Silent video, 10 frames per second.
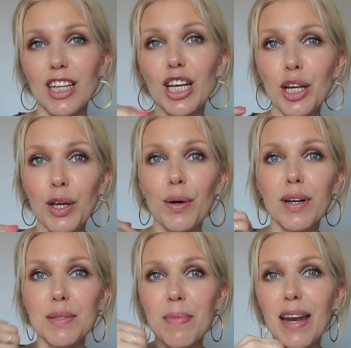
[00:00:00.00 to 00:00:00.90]
in your
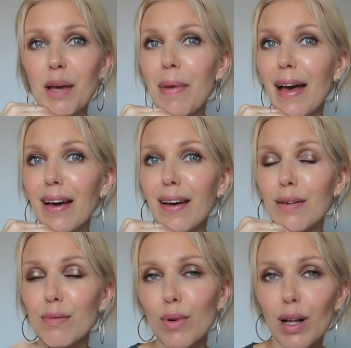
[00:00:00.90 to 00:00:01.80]
cosmetic bag,
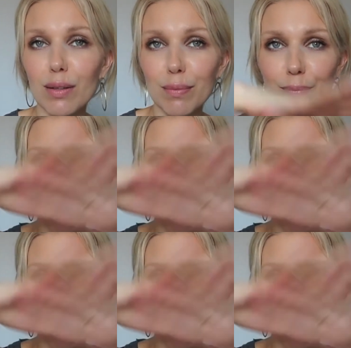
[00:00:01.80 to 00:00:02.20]
well,